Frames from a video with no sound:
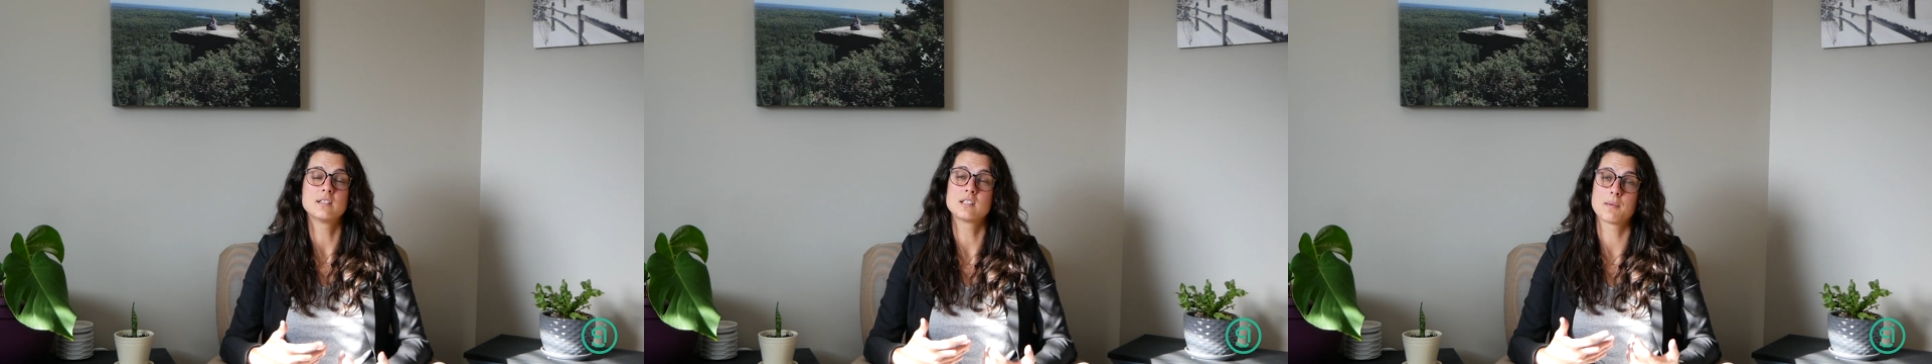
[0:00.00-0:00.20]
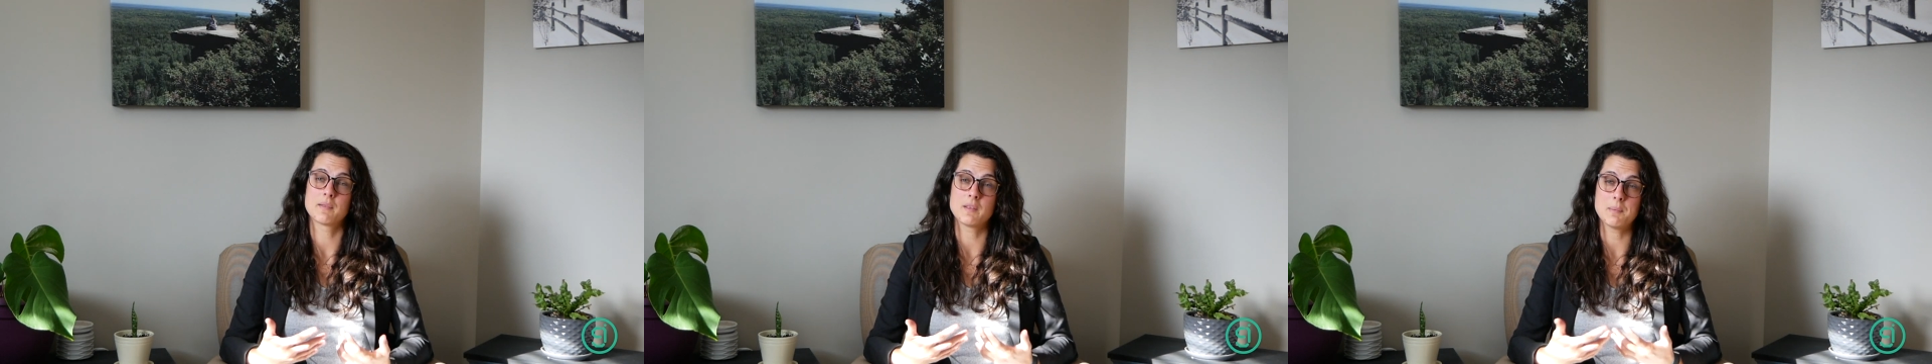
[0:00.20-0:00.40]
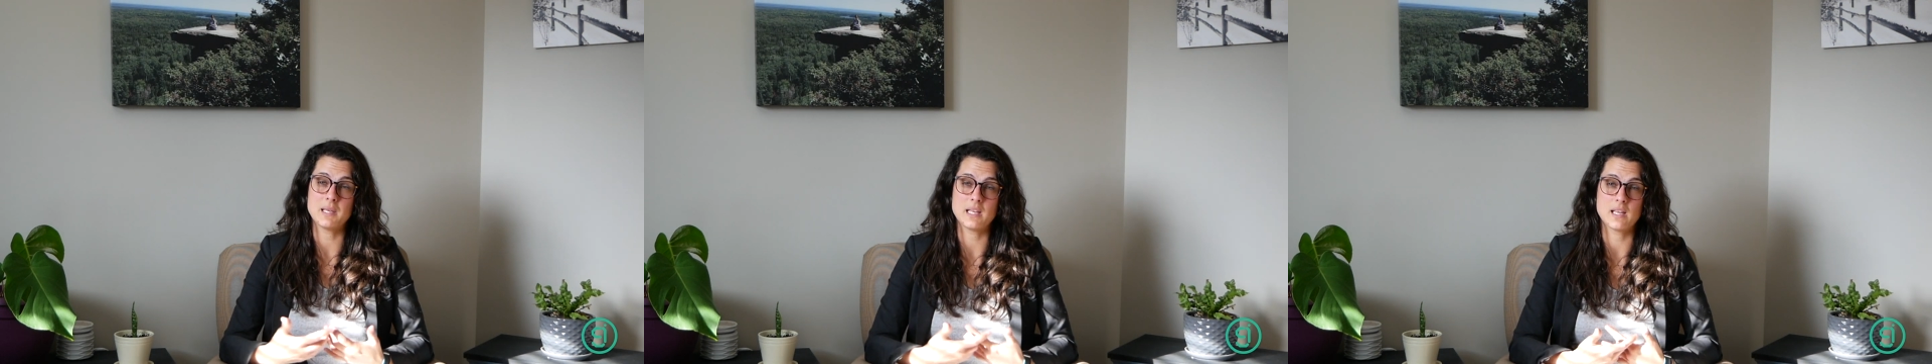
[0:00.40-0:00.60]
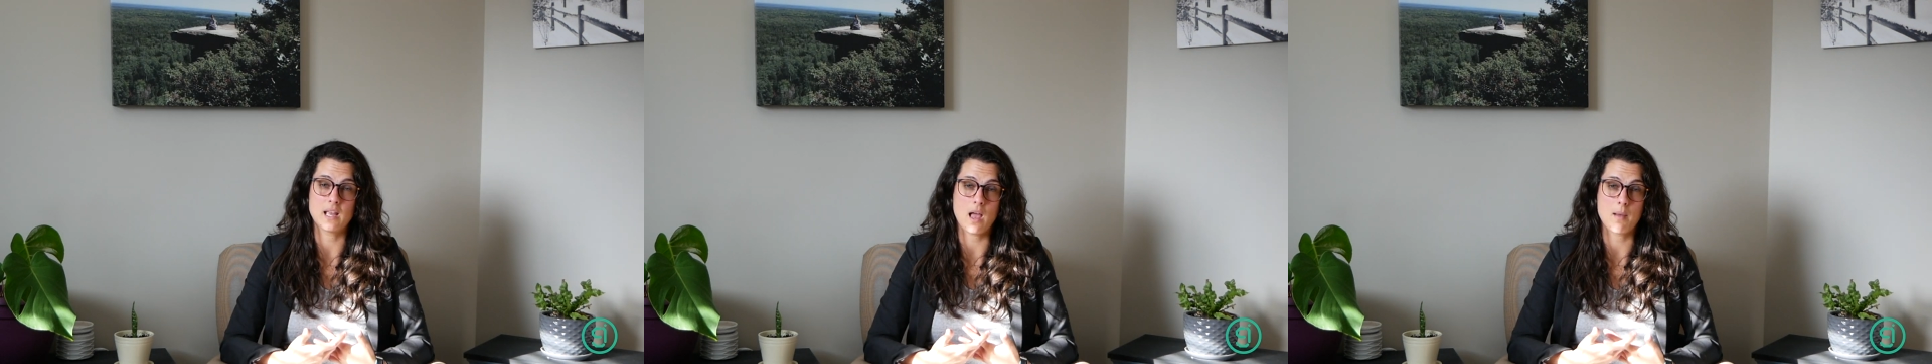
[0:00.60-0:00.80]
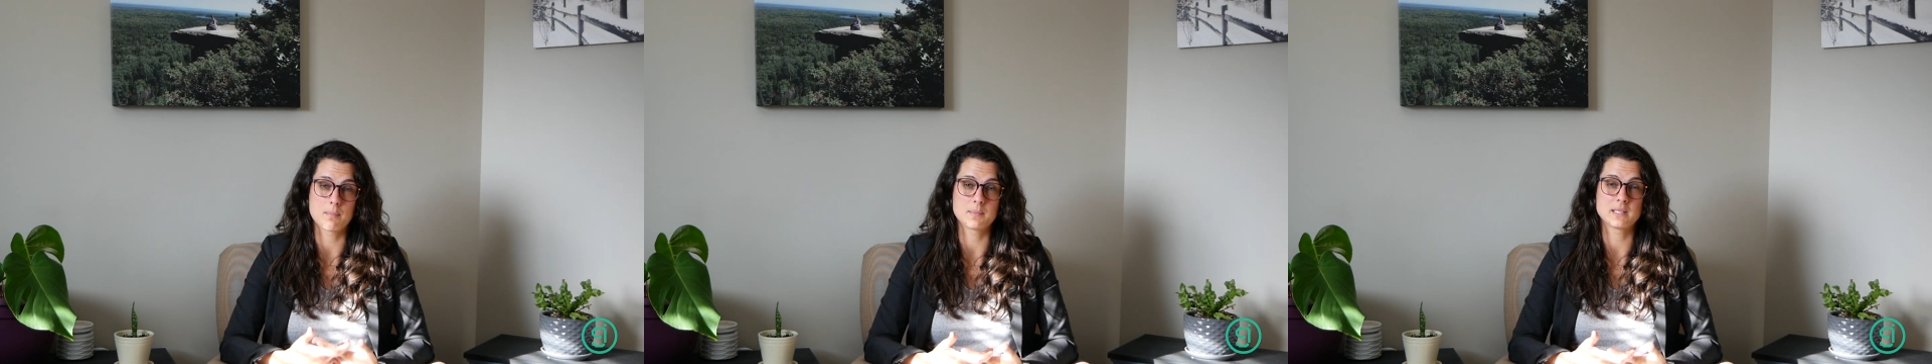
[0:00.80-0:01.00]
some of the
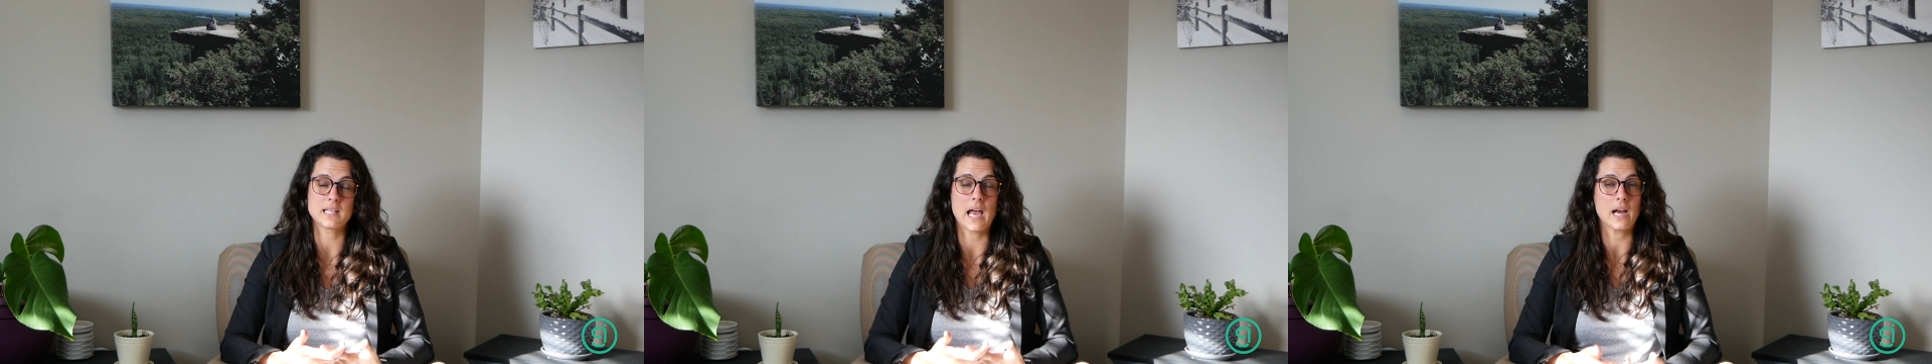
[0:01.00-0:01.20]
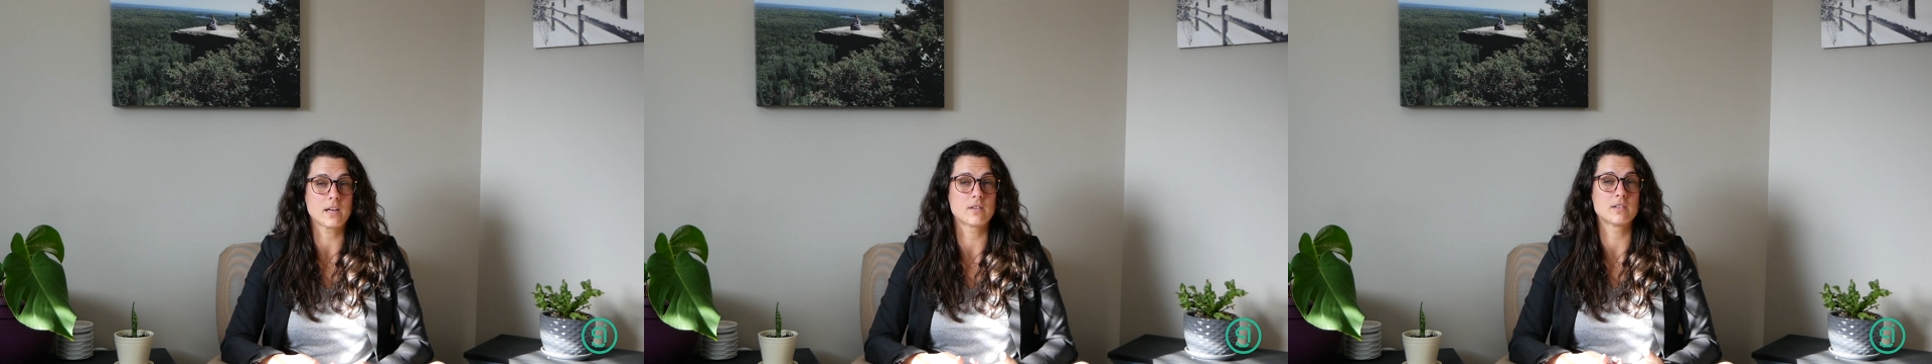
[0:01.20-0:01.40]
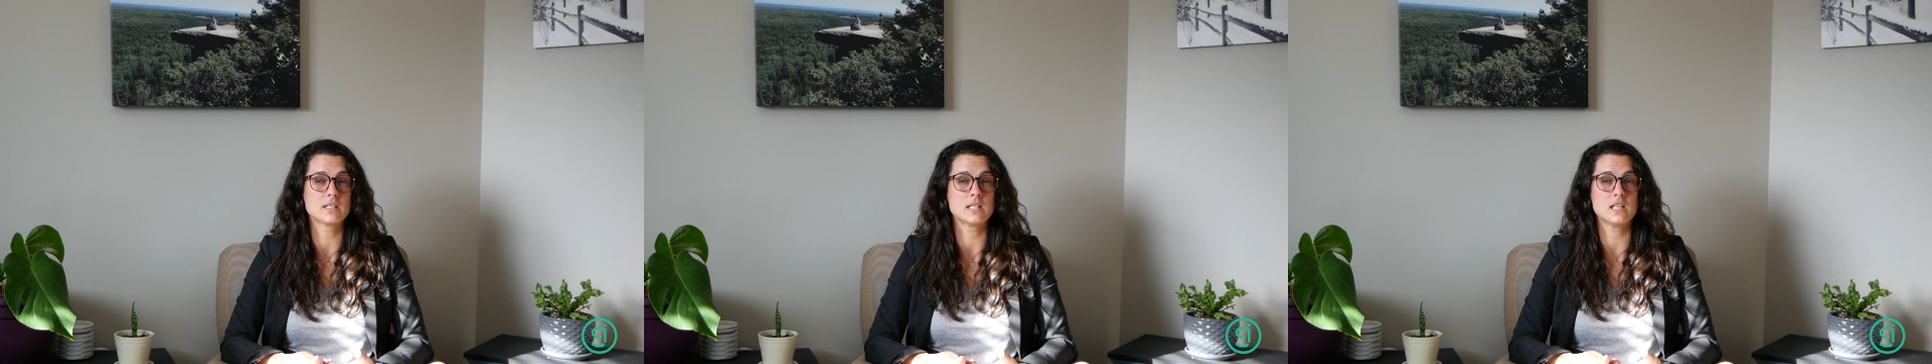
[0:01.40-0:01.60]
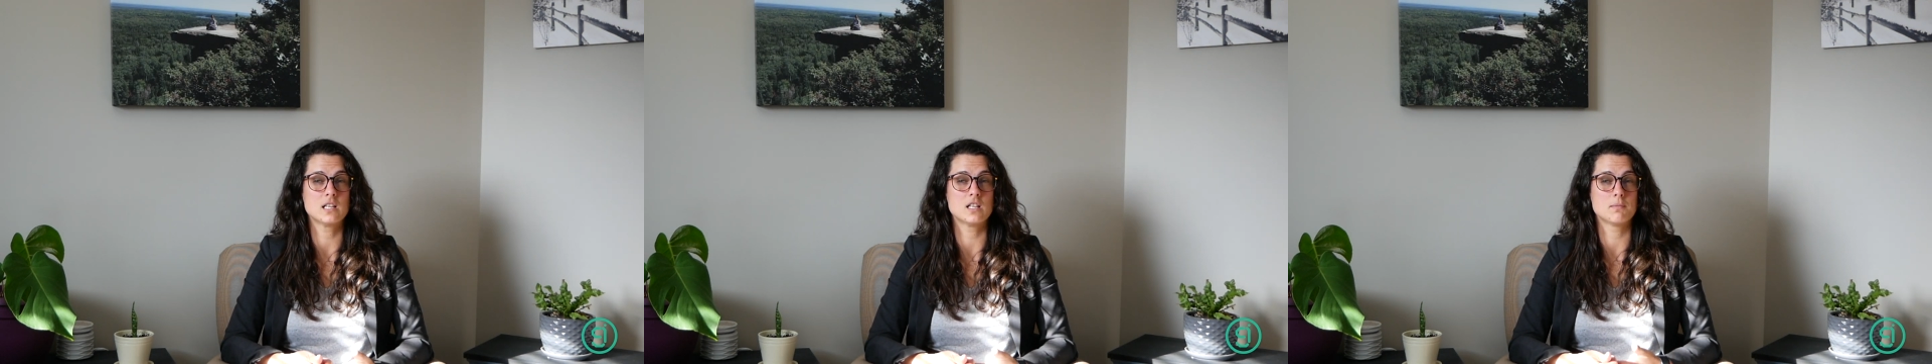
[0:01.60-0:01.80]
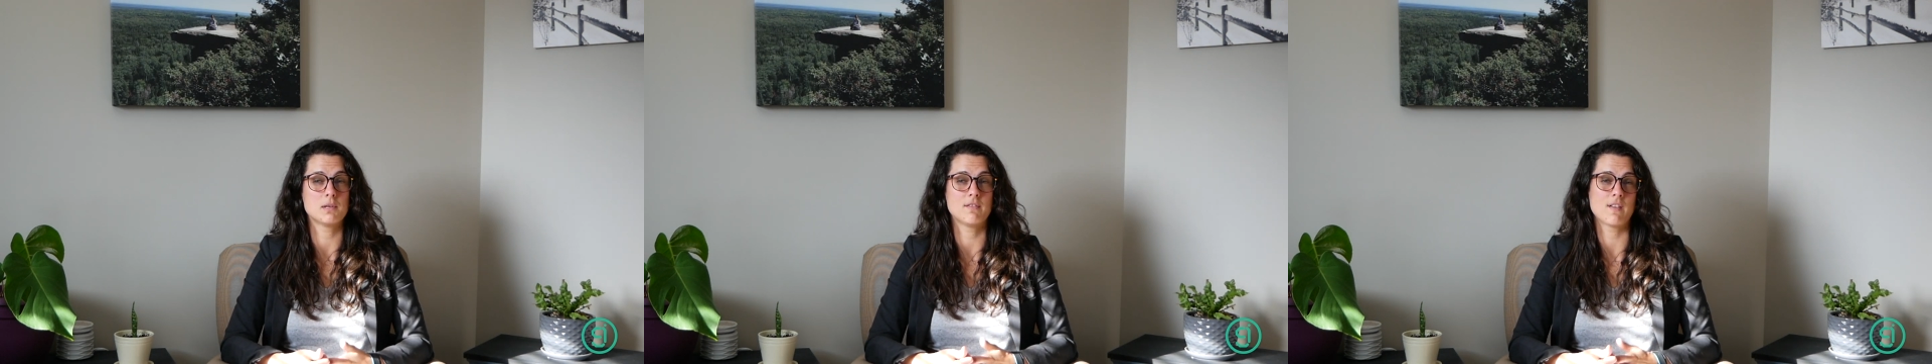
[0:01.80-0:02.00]
PEM's accuracy
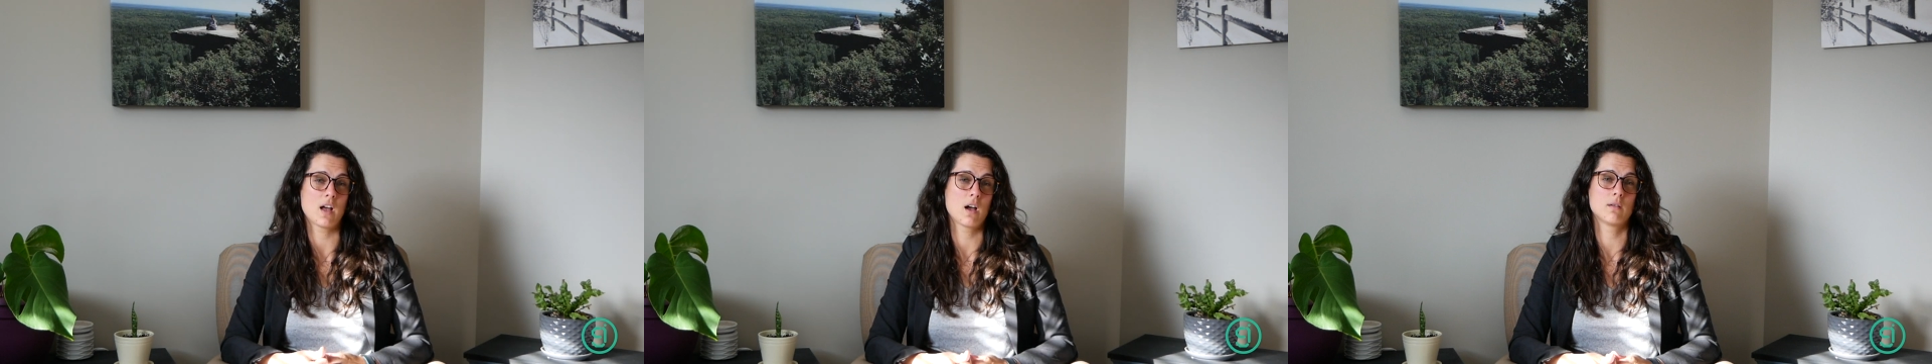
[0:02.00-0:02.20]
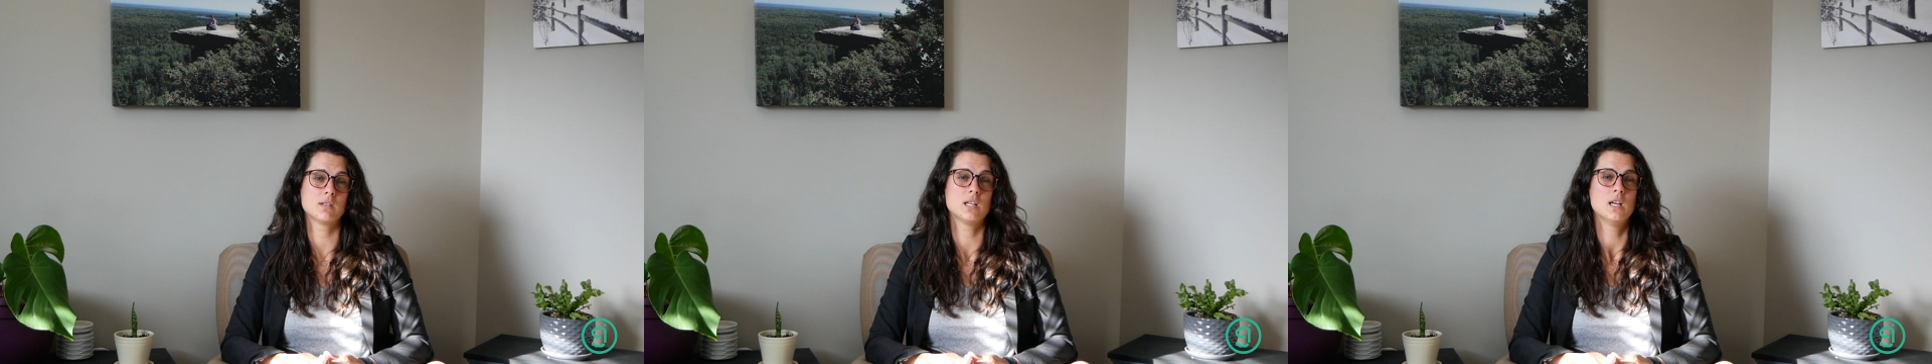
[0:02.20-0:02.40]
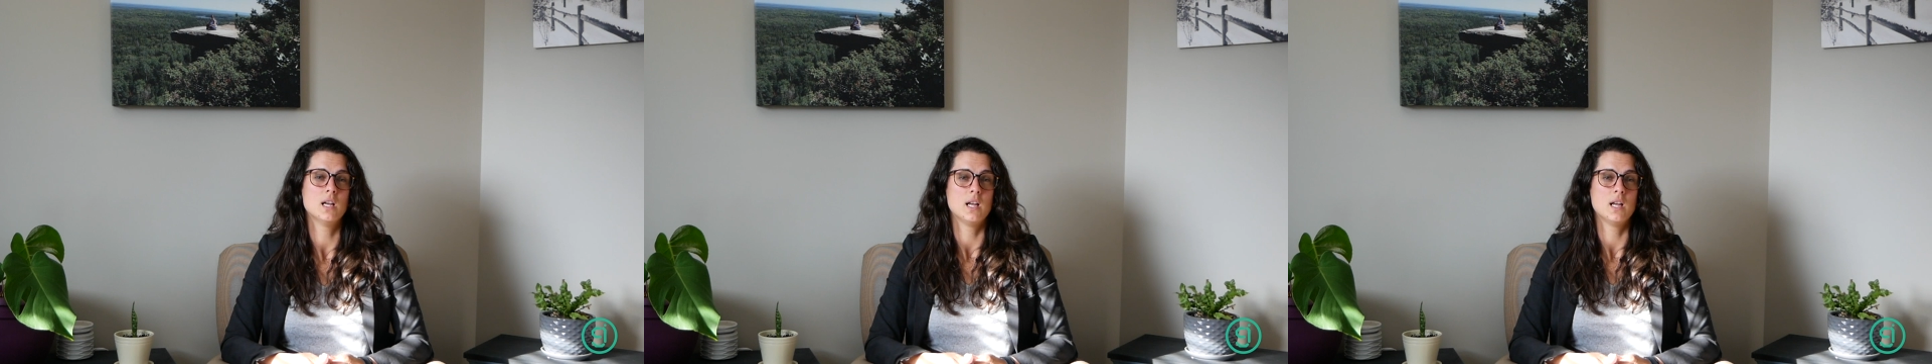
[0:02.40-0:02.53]
can be found